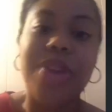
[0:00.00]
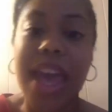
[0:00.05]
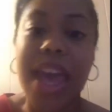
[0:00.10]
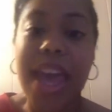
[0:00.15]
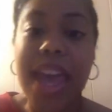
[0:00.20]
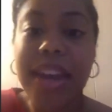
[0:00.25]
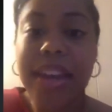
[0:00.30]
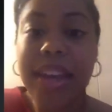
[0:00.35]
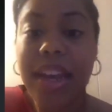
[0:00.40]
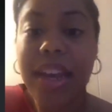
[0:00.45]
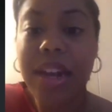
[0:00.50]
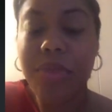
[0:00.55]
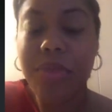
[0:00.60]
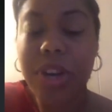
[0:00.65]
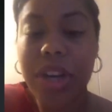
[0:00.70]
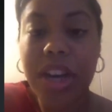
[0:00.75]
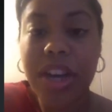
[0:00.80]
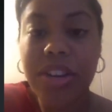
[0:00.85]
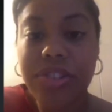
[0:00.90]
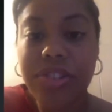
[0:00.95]
can get a
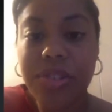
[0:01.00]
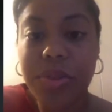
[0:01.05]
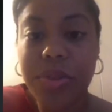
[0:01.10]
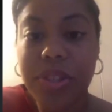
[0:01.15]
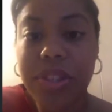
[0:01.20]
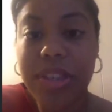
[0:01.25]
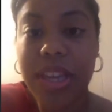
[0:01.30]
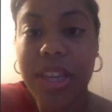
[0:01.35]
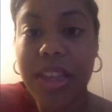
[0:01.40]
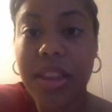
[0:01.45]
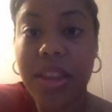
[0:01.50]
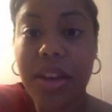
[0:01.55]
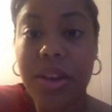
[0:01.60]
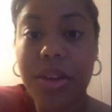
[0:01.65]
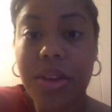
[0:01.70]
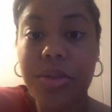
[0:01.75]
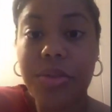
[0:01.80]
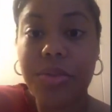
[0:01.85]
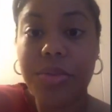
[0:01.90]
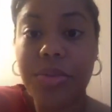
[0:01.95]
100%
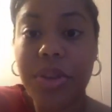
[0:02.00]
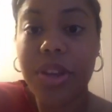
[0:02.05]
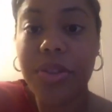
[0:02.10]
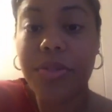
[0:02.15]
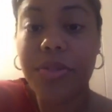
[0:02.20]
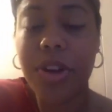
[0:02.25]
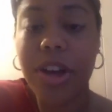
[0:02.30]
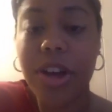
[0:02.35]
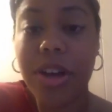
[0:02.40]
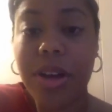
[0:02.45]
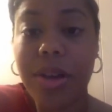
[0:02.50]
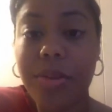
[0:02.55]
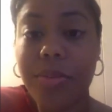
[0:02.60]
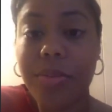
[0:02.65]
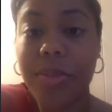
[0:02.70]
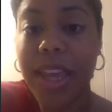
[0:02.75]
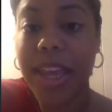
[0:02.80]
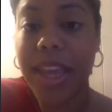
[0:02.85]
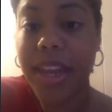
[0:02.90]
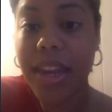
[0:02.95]
loan from
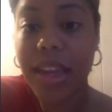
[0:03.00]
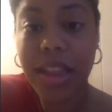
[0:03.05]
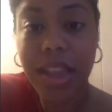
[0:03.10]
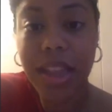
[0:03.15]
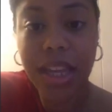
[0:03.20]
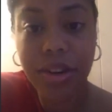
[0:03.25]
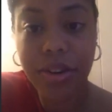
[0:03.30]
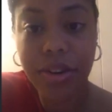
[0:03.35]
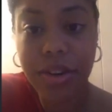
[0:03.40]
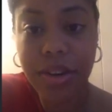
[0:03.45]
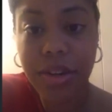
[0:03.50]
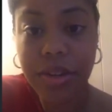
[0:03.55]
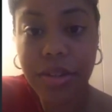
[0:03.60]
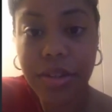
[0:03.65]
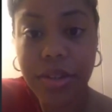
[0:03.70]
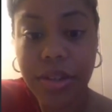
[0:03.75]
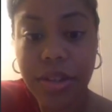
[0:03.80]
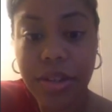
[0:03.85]
any lender.